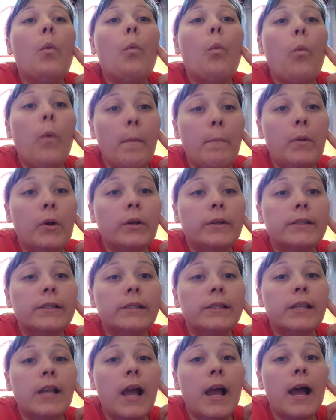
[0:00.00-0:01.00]
what
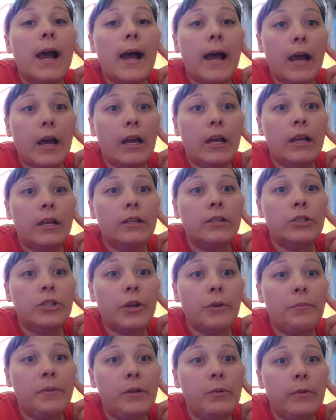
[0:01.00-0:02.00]
books I
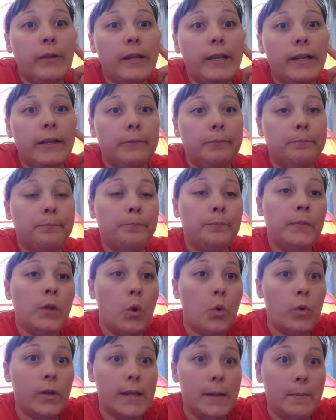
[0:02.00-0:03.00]
shall be reading.
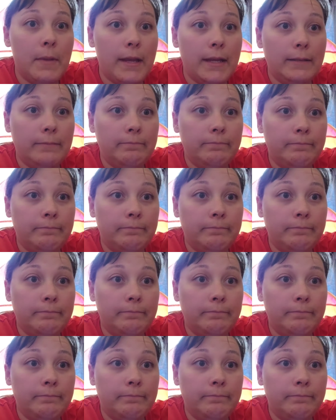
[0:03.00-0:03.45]
Okay, bye.